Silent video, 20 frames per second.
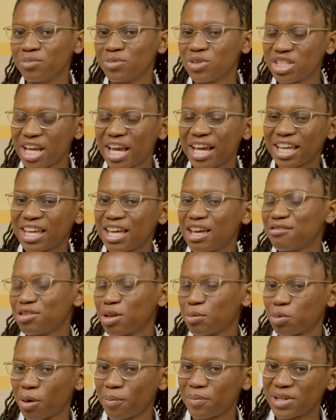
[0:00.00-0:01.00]
check if
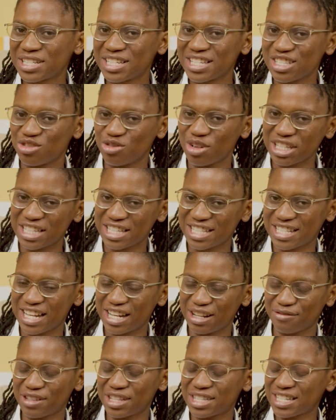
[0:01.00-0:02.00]
the property is registered.
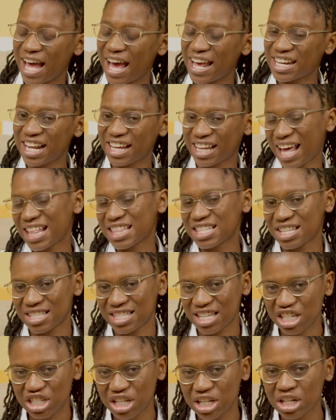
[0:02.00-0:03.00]
If it's under council
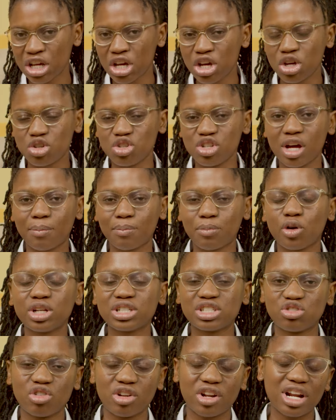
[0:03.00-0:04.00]
cession, you
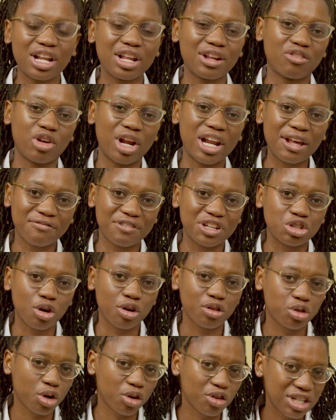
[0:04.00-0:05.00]
approach the relevant
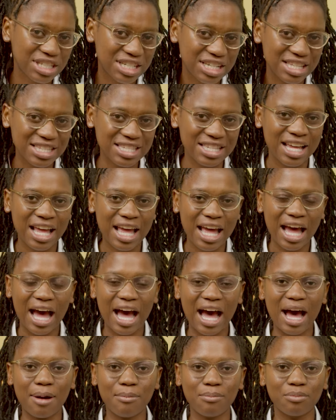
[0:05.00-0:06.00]
authorities
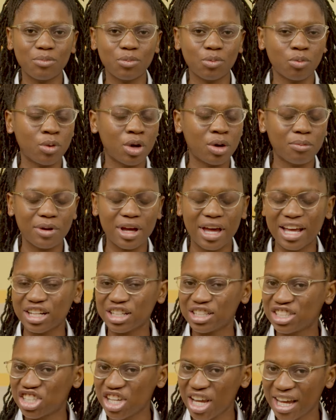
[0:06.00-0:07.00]

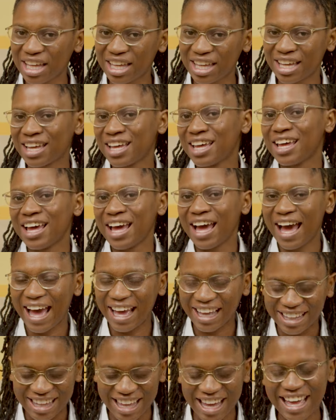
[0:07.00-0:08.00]
and check
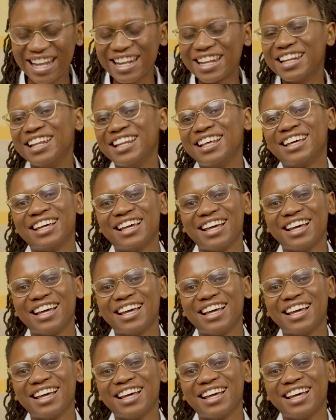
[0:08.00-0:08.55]
again